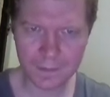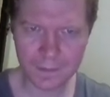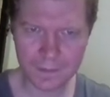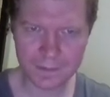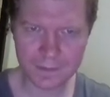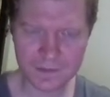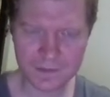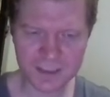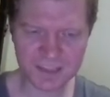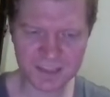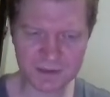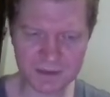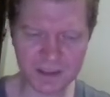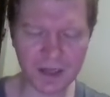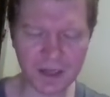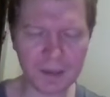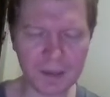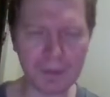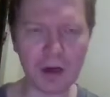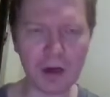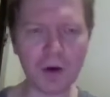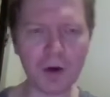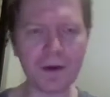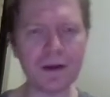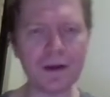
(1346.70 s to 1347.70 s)
Change my document.
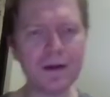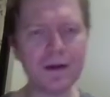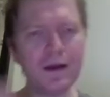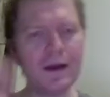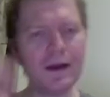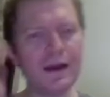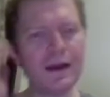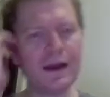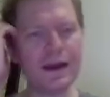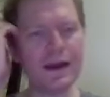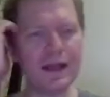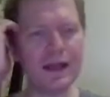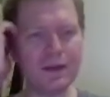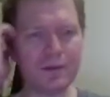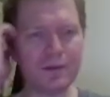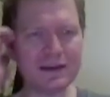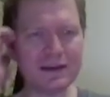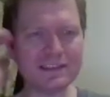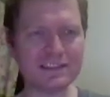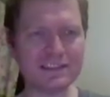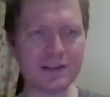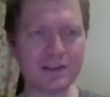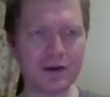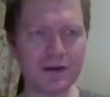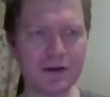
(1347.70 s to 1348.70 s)
All right. Anyway,
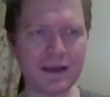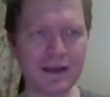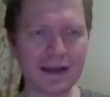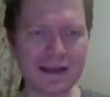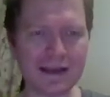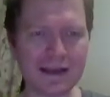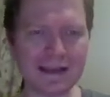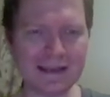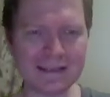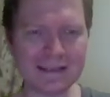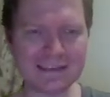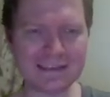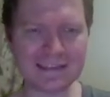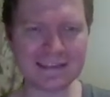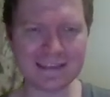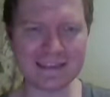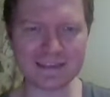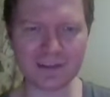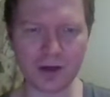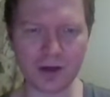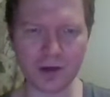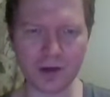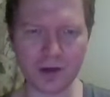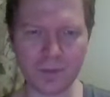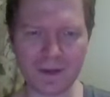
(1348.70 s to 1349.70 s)
so yeah, it's this
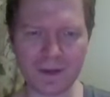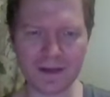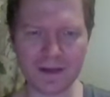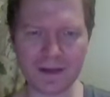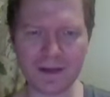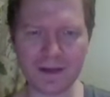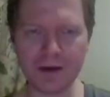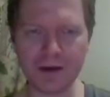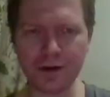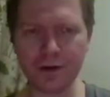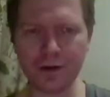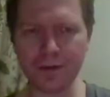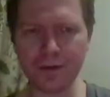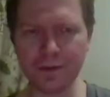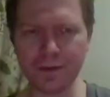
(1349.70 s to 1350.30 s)
card right here.